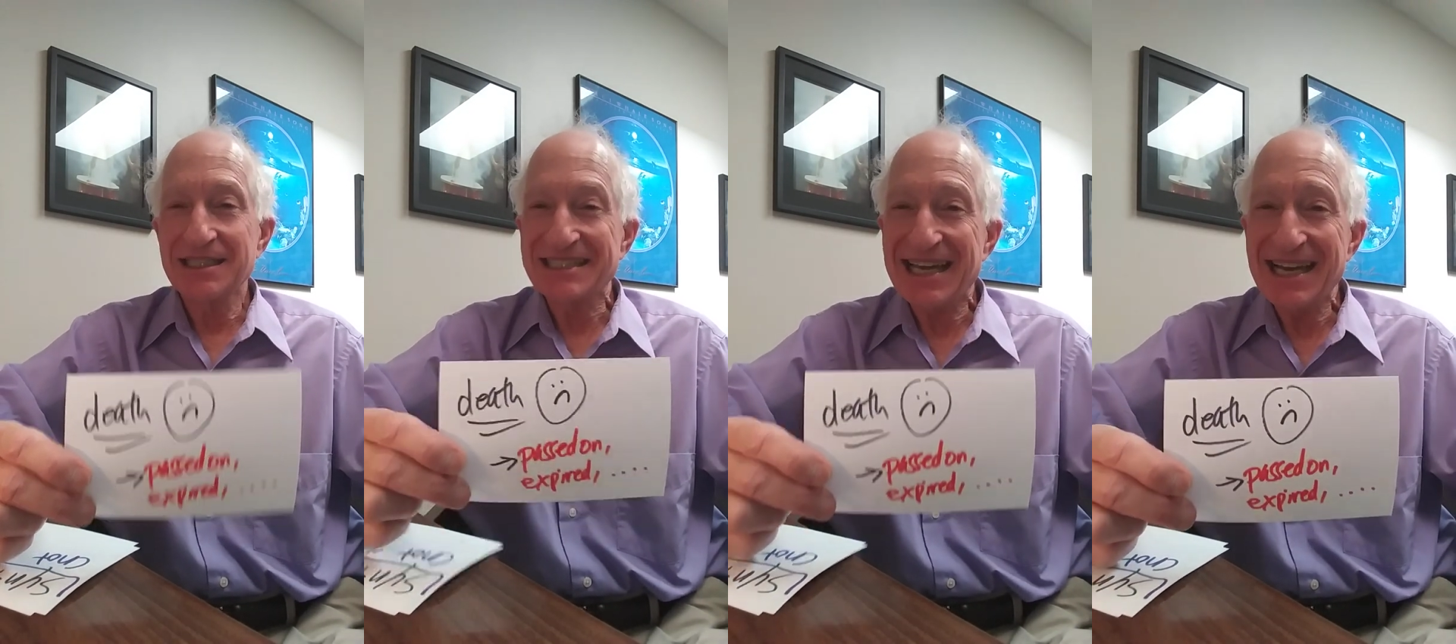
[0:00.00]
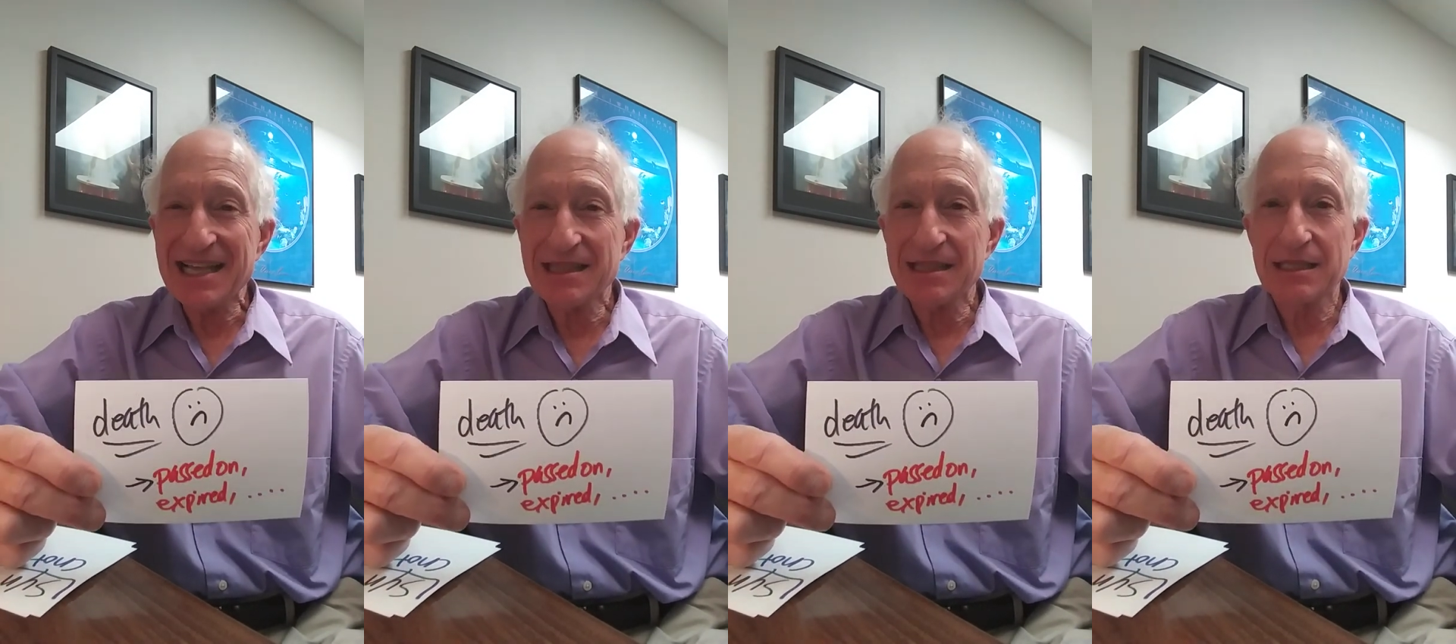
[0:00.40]

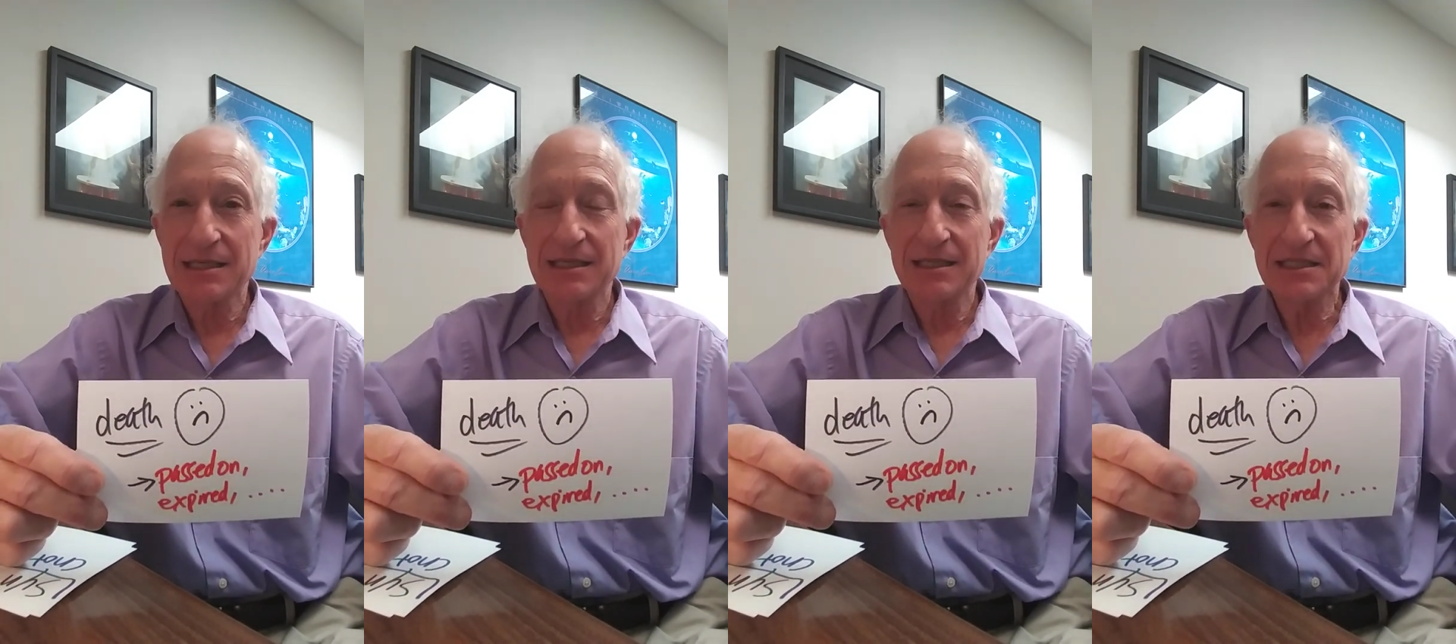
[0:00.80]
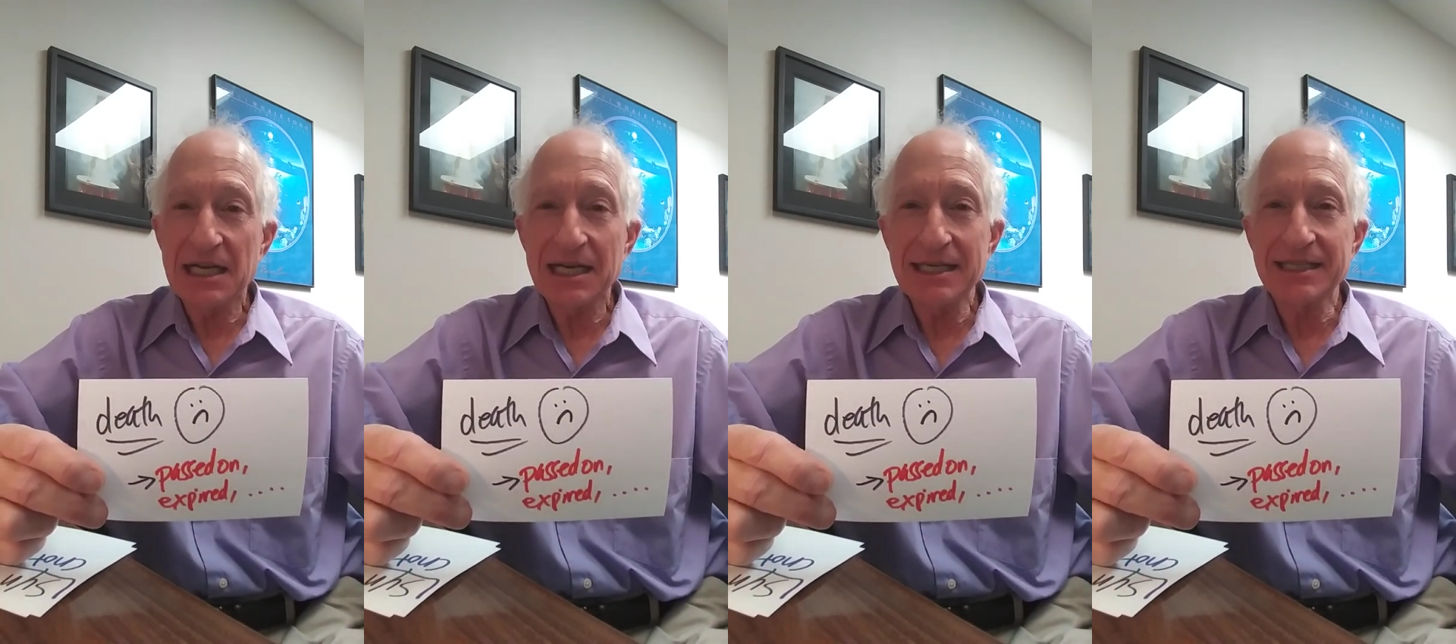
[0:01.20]
death,
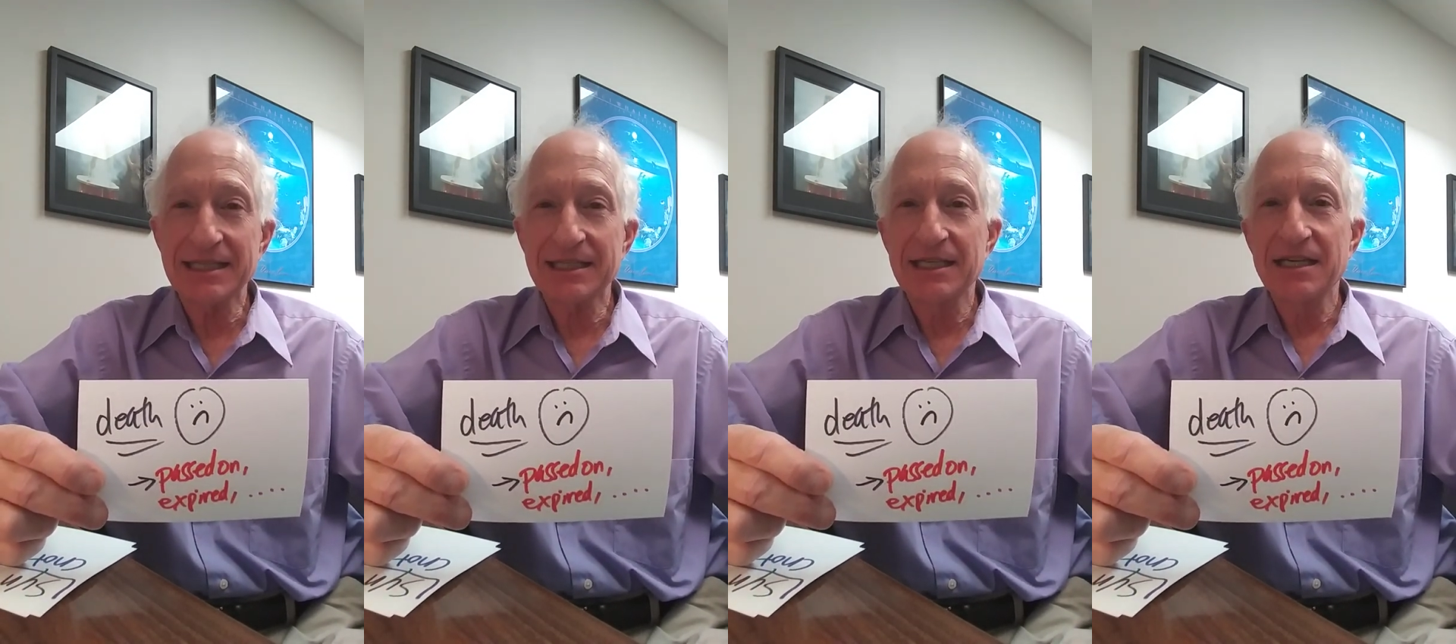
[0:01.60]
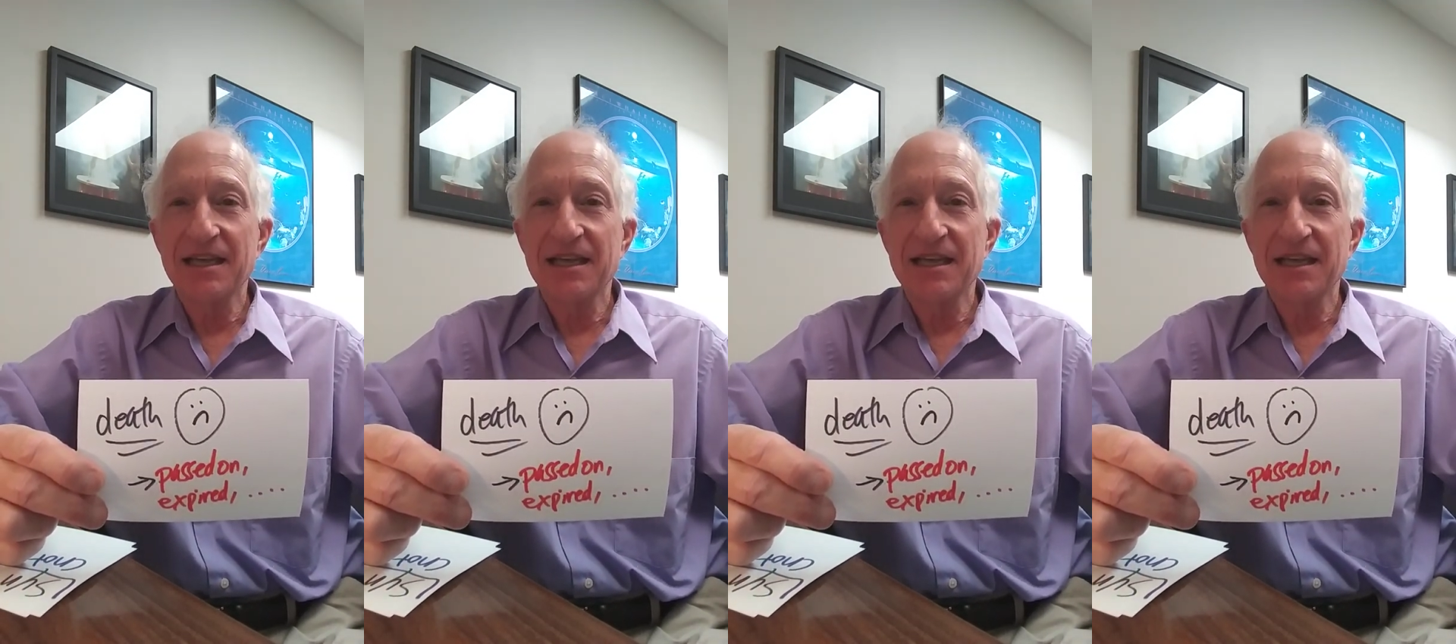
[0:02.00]
dying.